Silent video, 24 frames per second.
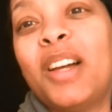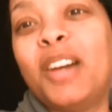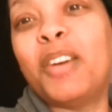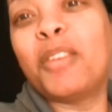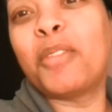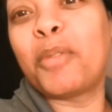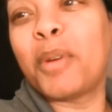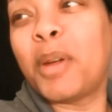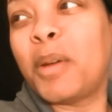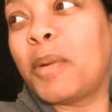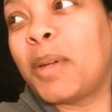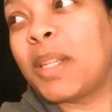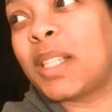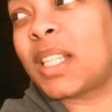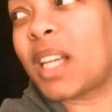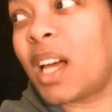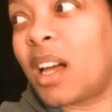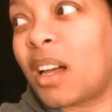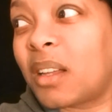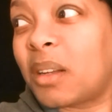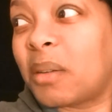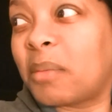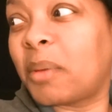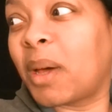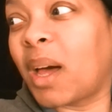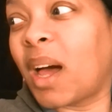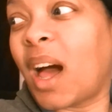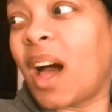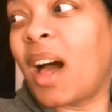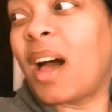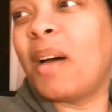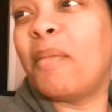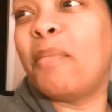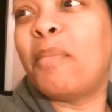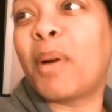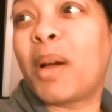Riri talking about
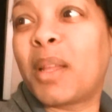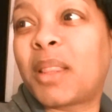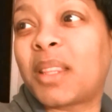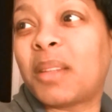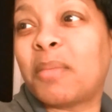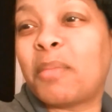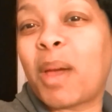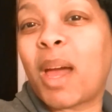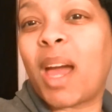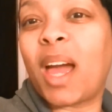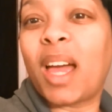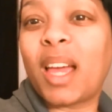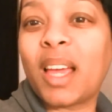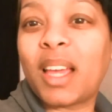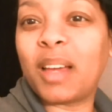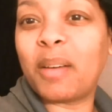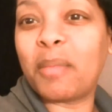I had brought the bag